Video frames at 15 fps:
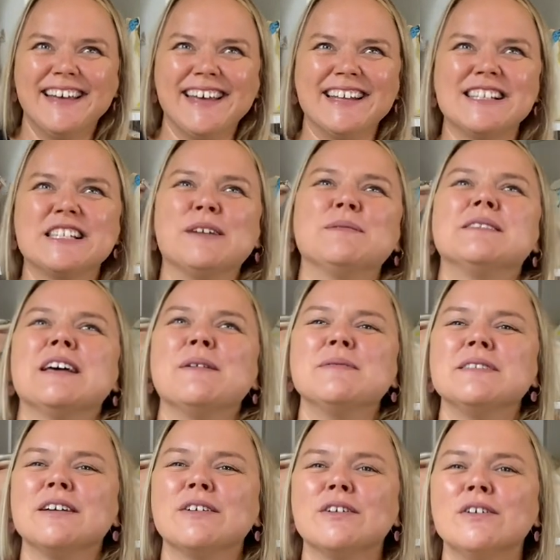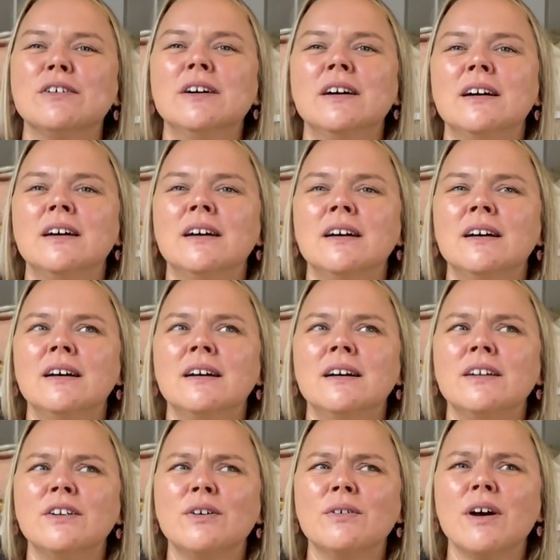And sometimes I'll go,
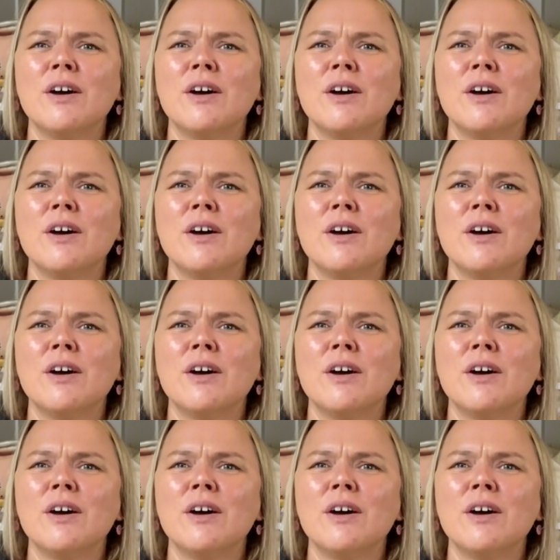no,